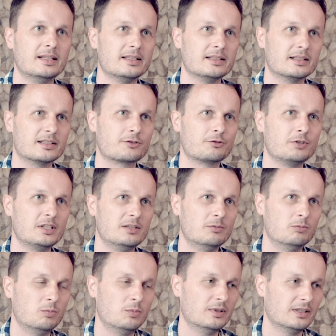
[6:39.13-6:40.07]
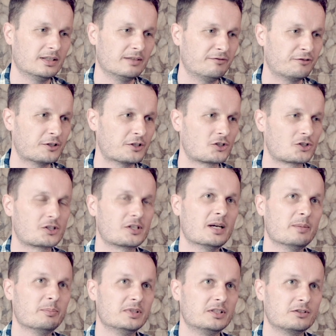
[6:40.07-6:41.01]
It's really a first
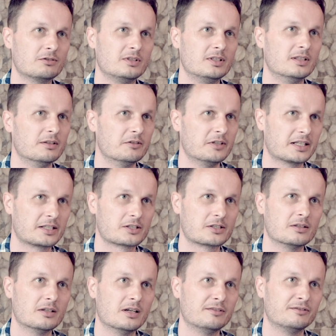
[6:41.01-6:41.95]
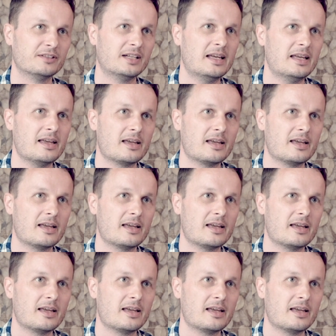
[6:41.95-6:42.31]
step into the direction of